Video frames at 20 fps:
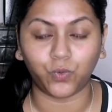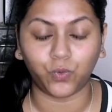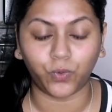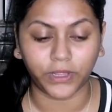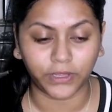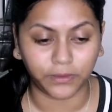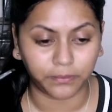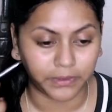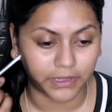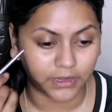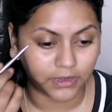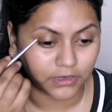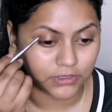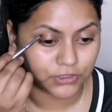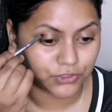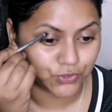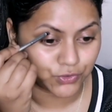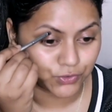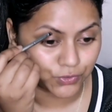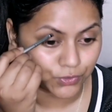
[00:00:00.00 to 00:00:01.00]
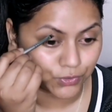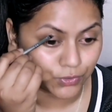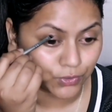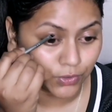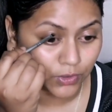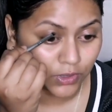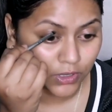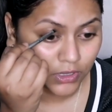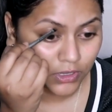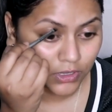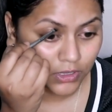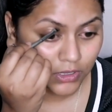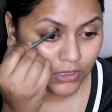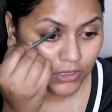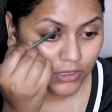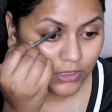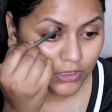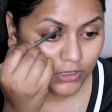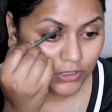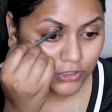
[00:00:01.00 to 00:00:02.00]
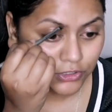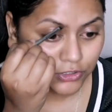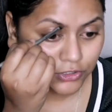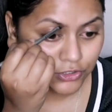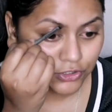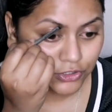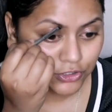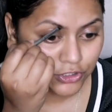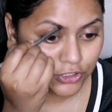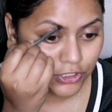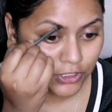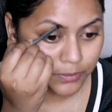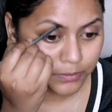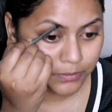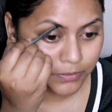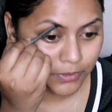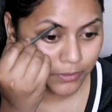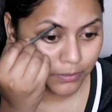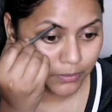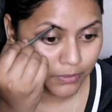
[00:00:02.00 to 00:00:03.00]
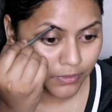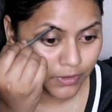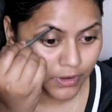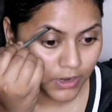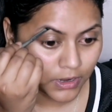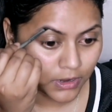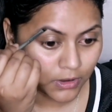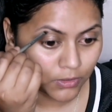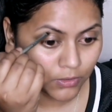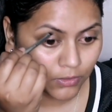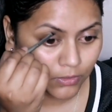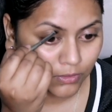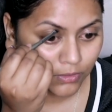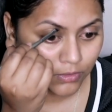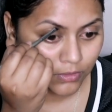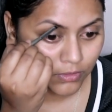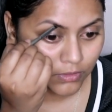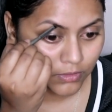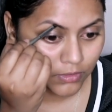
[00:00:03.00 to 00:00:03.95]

way better to shape your brow,